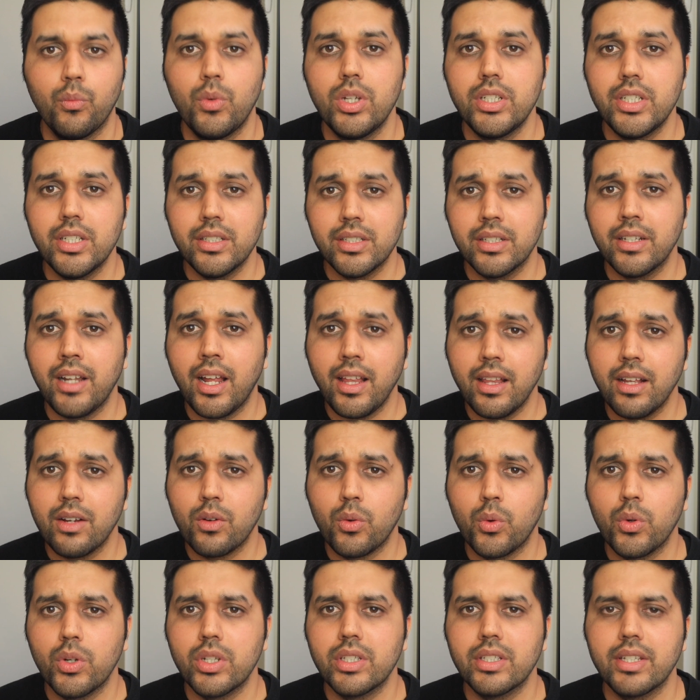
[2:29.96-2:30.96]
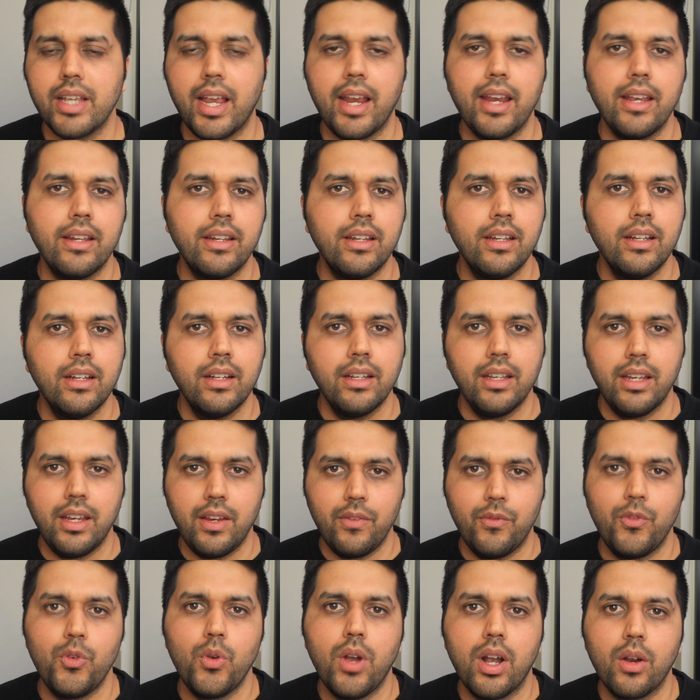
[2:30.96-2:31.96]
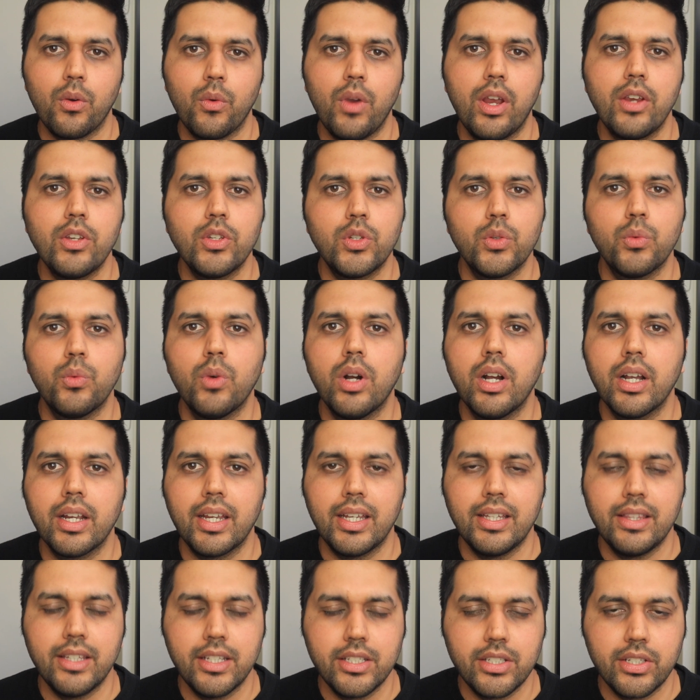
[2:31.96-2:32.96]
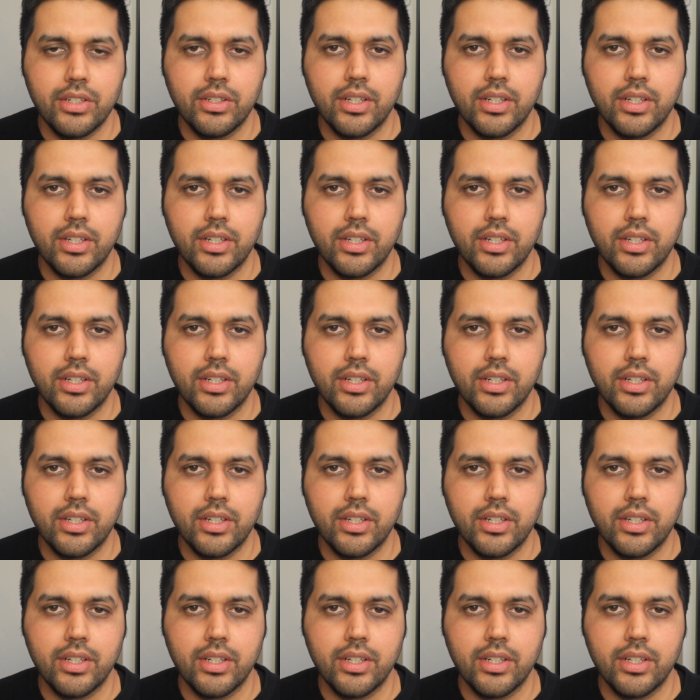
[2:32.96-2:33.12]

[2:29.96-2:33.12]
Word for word: which is another good sign if you are going to work in this